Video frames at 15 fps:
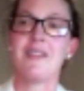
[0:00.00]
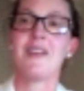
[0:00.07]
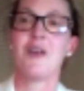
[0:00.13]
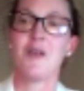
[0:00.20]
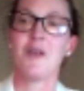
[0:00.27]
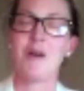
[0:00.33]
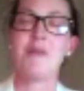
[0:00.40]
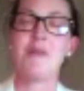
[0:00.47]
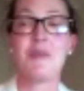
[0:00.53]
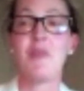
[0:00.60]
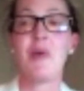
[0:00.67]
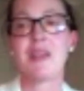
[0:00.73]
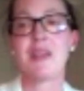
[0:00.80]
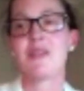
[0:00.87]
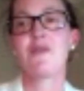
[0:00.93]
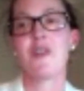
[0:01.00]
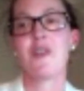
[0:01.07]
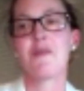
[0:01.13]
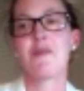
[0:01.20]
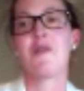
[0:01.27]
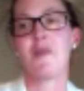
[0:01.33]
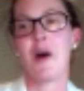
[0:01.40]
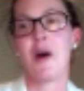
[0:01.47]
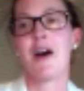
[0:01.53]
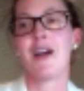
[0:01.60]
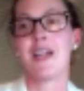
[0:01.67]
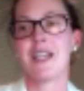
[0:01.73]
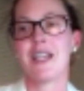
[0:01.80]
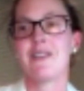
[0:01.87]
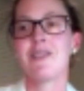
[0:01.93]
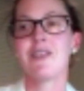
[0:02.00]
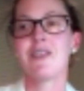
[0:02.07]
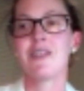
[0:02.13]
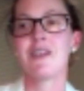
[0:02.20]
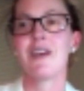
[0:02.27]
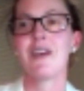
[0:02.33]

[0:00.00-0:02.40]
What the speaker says: I'm in a better frame of mind.